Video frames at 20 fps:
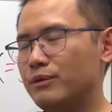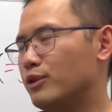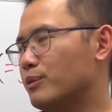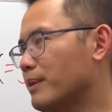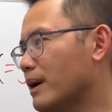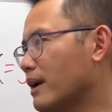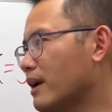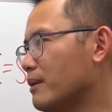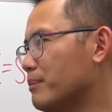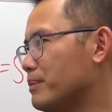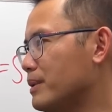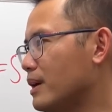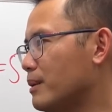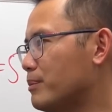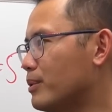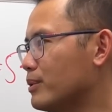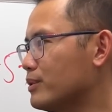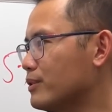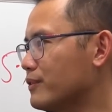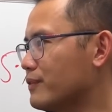you might be
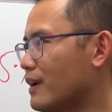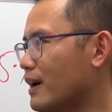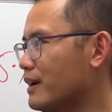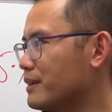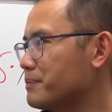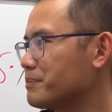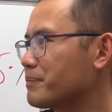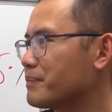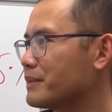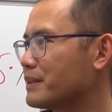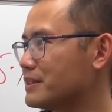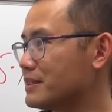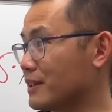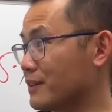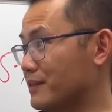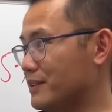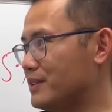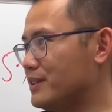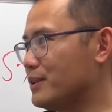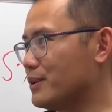able to find some
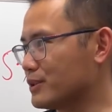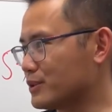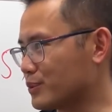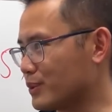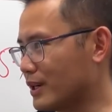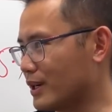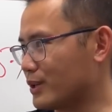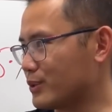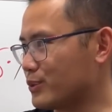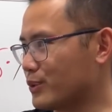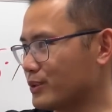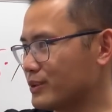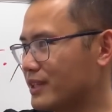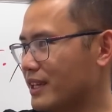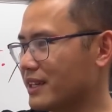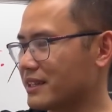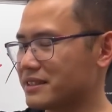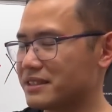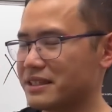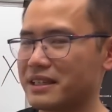videos where I wrote
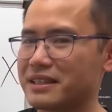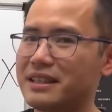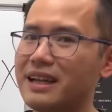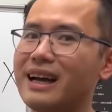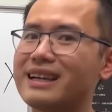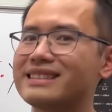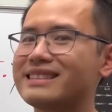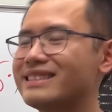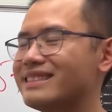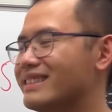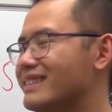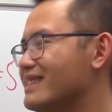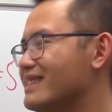X like that.